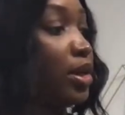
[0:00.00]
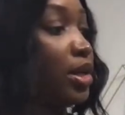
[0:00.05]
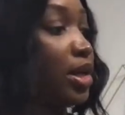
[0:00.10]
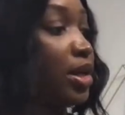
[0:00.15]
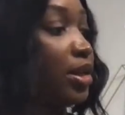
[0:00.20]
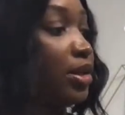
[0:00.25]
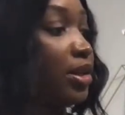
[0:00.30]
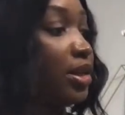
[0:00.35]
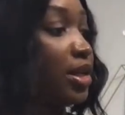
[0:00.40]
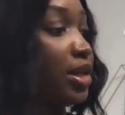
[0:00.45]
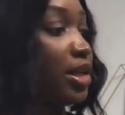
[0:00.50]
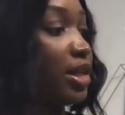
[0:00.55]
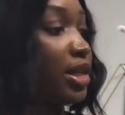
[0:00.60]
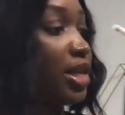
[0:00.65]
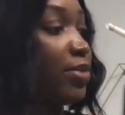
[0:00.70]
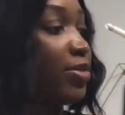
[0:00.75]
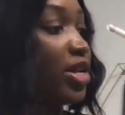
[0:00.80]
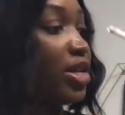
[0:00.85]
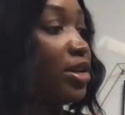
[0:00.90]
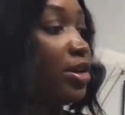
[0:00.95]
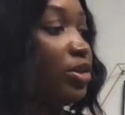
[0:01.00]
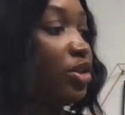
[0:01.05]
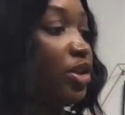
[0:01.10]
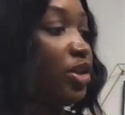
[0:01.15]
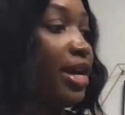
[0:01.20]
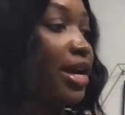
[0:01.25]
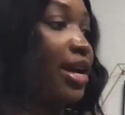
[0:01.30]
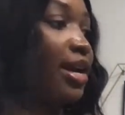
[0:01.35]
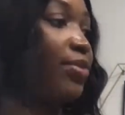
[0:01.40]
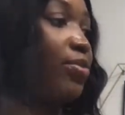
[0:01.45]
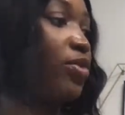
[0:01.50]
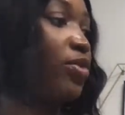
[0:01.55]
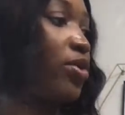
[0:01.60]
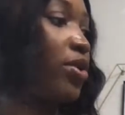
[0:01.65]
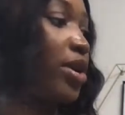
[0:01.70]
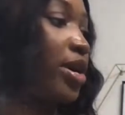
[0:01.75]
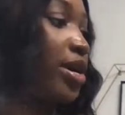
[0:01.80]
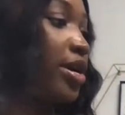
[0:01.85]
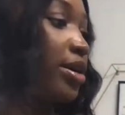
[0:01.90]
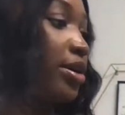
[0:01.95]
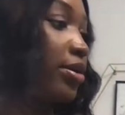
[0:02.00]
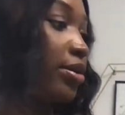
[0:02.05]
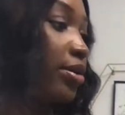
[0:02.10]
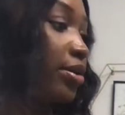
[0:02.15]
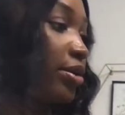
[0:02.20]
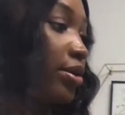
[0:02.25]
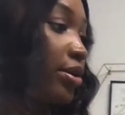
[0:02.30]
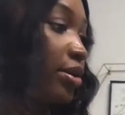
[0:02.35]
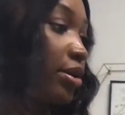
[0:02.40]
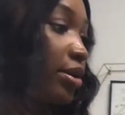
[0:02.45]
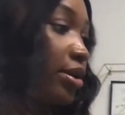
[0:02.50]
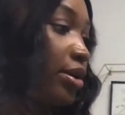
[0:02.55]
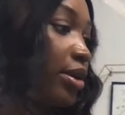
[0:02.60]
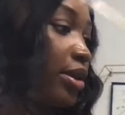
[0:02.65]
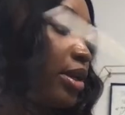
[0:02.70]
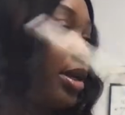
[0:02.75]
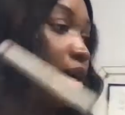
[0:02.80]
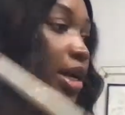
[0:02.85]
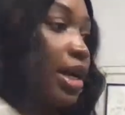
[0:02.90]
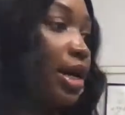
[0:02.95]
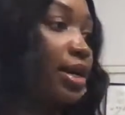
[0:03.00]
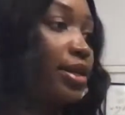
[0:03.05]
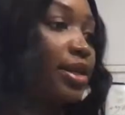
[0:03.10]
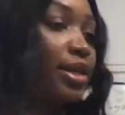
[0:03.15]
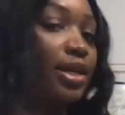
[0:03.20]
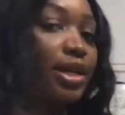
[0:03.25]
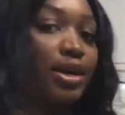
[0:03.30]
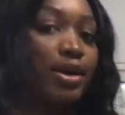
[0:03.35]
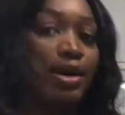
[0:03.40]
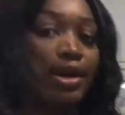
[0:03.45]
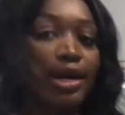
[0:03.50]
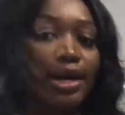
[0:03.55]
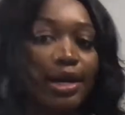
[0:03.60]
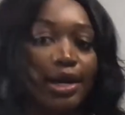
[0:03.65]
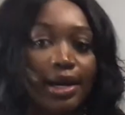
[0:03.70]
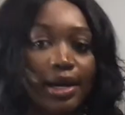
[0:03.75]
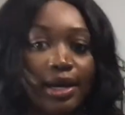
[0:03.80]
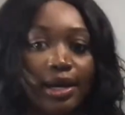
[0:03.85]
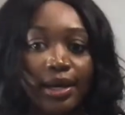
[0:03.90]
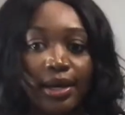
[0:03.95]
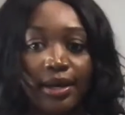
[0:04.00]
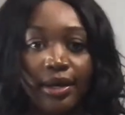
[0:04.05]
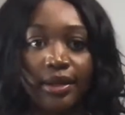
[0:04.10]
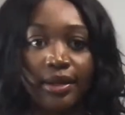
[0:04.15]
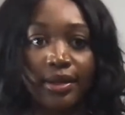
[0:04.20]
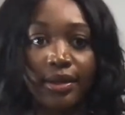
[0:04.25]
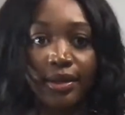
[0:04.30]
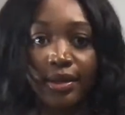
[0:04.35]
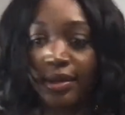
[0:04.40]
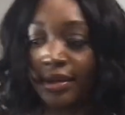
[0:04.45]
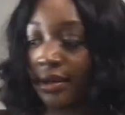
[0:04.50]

Y'all sit in. let me know. Should I add more? I think I'll add